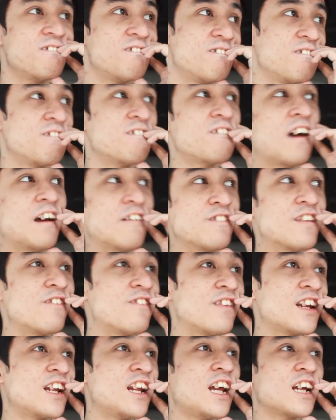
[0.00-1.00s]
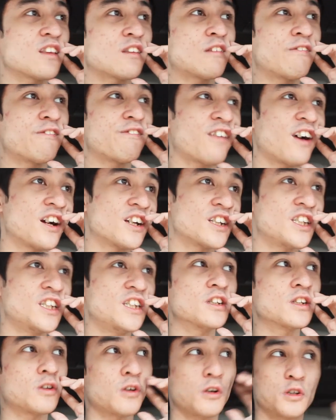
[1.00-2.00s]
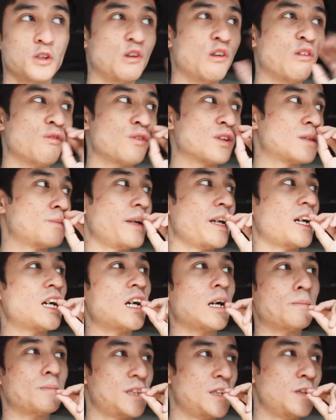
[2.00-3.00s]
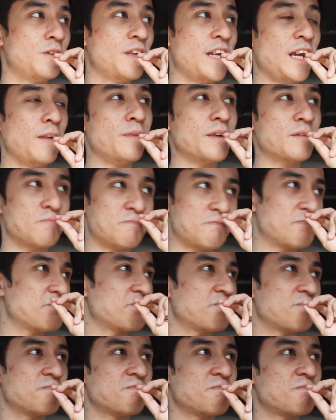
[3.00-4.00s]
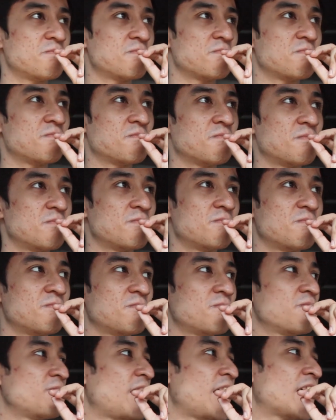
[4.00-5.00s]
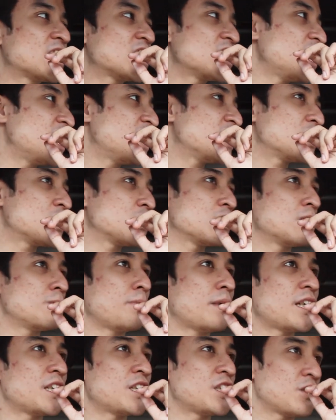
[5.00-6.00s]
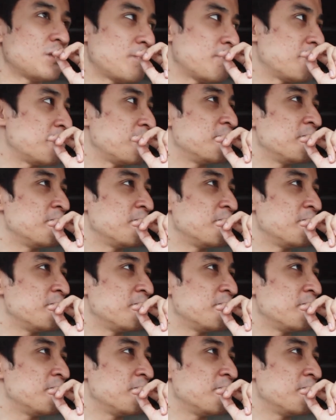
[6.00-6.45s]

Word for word: Mm, I've driven a lot of cars here, crossovers, pickups, you name it excellent suspension.